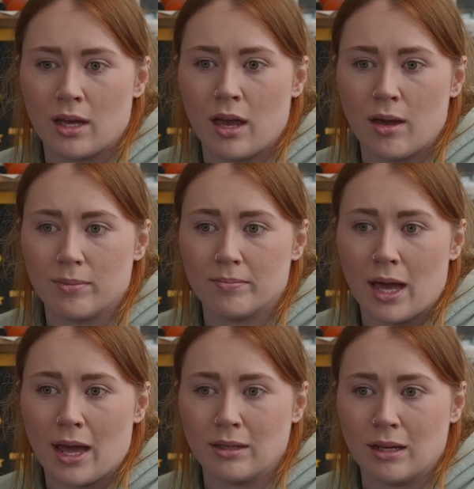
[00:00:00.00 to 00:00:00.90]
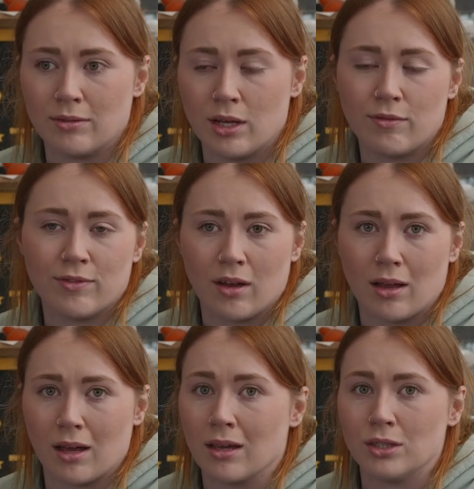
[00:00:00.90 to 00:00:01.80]
and I don't feel
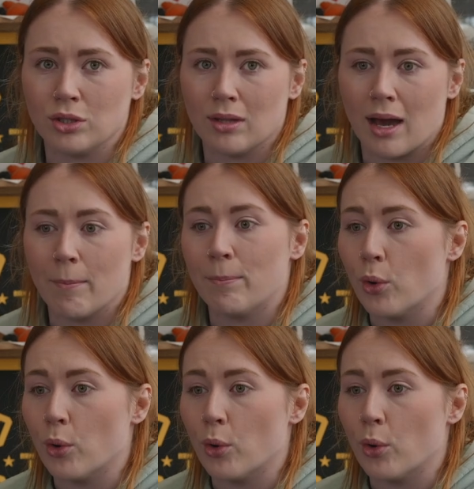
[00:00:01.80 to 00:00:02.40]
like I can do that.